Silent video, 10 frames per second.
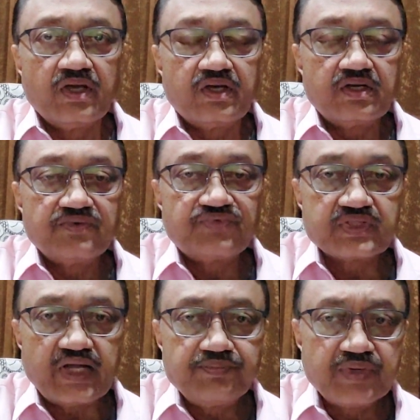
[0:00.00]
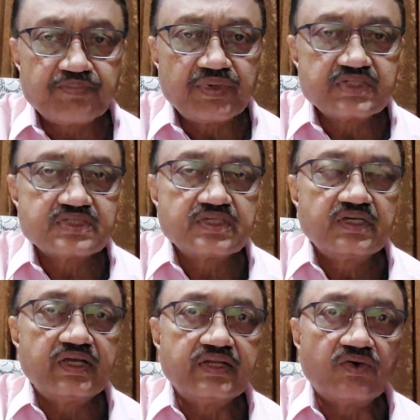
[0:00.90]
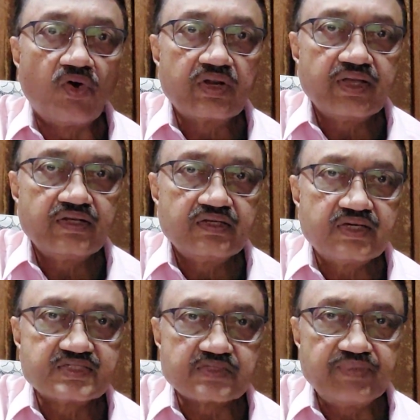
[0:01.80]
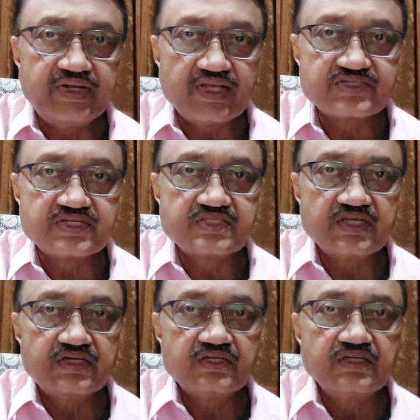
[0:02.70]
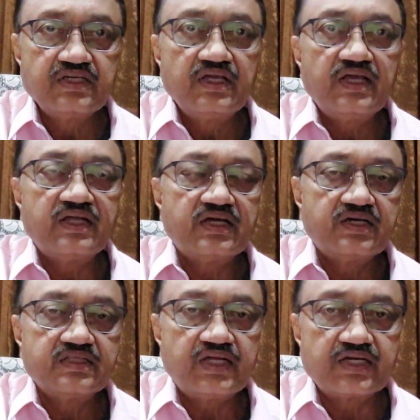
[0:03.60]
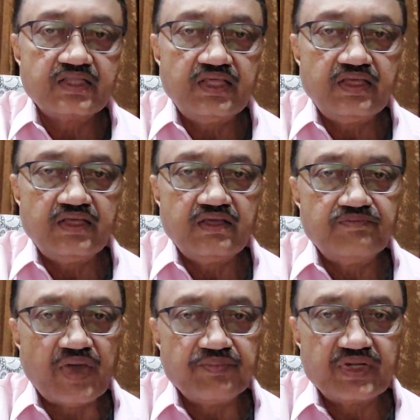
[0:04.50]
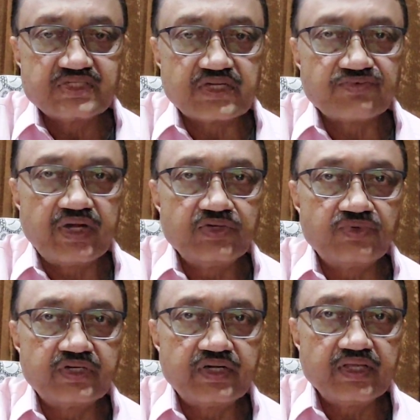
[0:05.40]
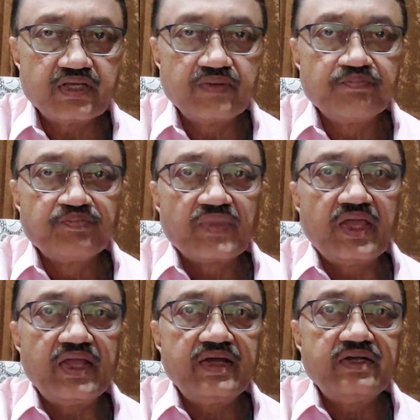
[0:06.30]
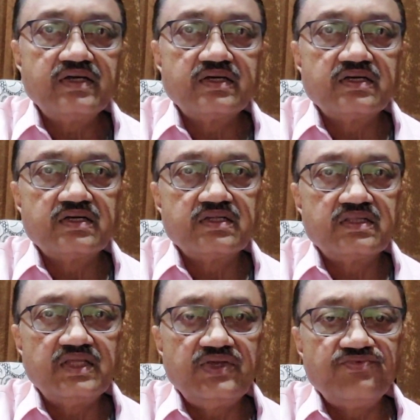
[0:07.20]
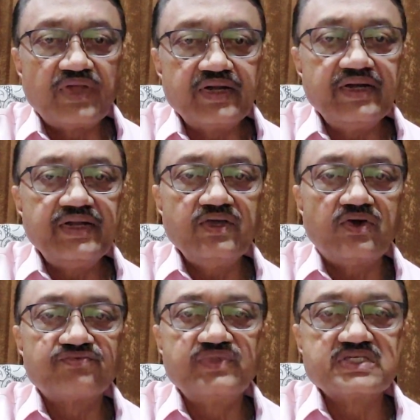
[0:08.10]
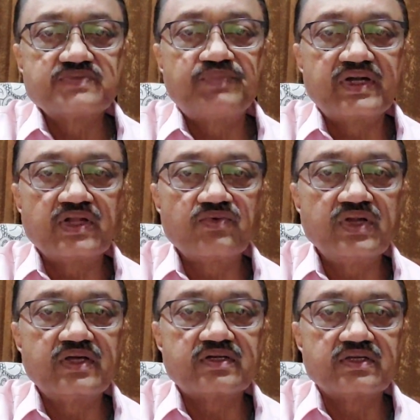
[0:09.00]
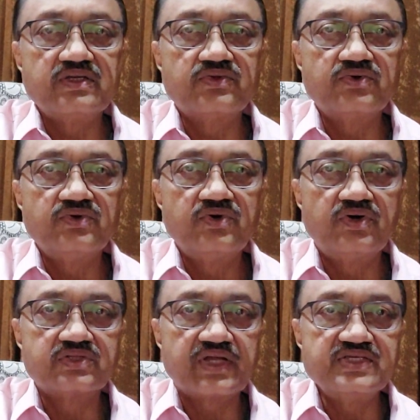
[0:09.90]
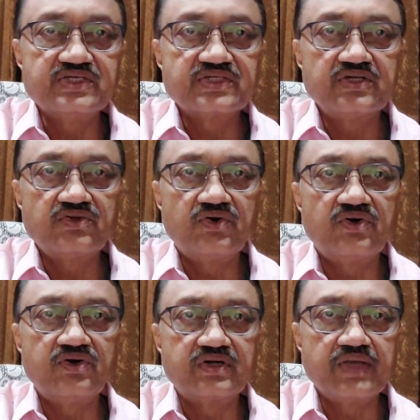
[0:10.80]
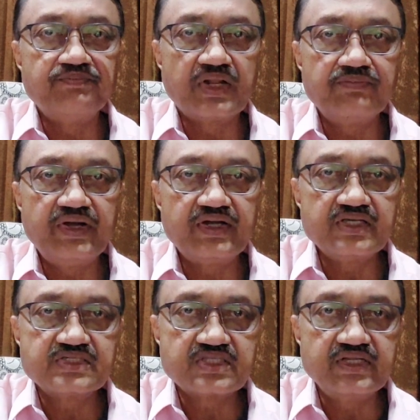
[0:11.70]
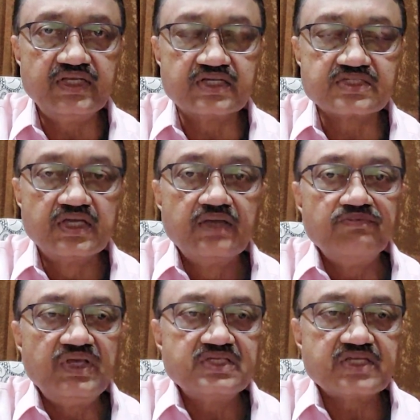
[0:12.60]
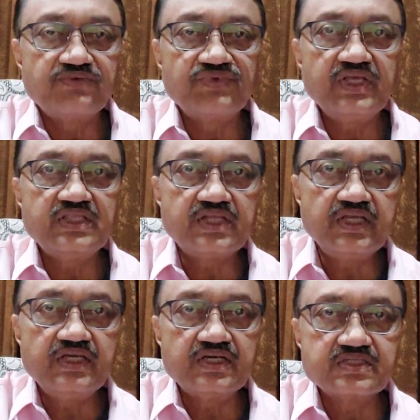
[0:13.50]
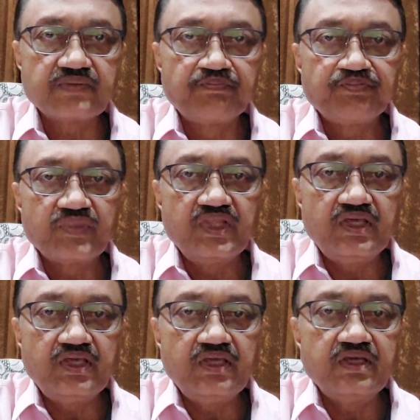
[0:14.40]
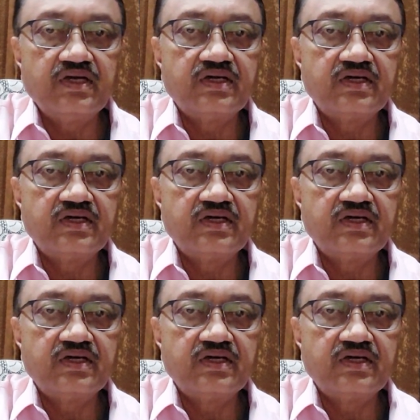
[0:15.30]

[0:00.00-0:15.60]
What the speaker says: For that purpose, an online assessment test is there that the member is required to undertake, and the validity of this particular authorization or empanelment is 3 years. Means every 3 years the